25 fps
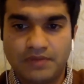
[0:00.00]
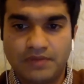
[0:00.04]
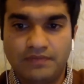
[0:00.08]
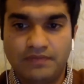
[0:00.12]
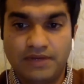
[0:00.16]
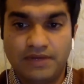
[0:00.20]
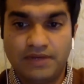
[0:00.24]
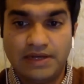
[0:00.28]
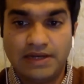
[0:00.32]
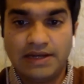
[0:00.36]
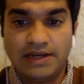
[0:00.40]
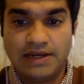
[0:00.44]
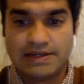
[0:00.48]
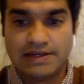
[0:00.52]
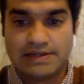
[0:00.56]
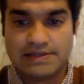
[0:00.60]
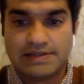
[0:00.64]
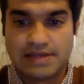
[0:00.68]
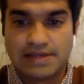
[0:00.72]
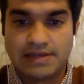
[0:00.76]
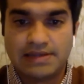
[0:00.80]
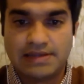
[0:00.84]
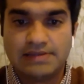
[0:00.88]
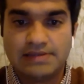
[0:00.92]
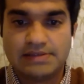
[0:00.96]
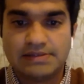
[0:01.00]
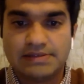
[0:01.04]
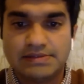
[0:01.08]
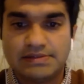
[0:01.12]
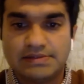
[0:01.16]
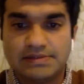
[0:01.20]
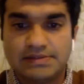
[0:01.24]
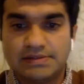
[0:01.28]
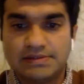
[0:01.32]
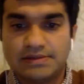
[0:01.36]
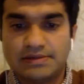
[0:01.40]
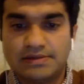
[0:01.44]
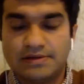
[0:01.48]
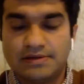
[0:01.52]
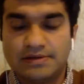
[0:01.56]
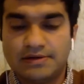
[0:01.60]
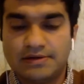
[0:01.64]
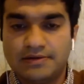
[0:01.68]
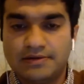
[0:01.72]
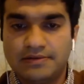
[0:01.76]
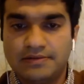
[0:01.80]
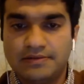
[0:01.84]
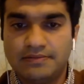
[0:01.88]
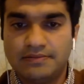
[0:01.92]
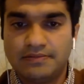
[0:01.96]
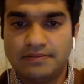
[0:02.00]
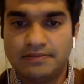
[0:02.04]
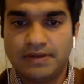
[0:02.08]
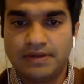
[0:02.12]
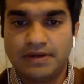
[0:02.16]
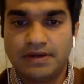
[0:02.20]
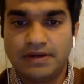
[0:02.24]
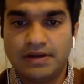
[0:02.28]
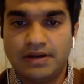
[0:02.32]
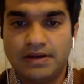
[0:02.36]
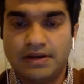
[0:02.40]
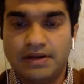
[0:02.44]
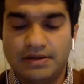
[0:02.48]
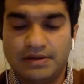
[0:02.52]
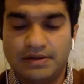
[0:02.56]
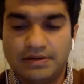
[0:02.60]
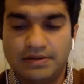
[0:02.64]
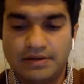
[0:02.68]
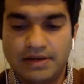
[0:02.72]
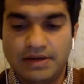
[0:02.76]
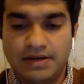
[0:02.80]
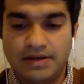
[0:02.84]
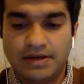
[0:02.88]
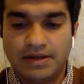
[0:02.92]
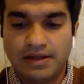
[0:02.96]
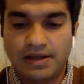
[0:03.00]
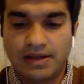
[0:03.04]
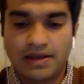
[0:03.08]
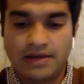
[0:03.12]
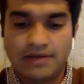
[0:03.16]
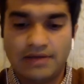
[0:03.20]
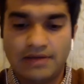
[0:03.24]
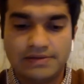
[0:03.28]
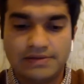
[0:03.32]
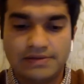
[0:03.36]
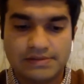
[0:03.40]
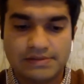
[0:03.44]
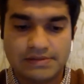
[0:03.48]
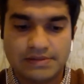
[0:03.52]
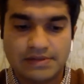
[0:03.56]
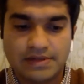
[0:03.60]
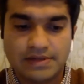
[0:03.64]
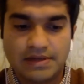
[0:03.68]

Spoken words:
with data science, it allows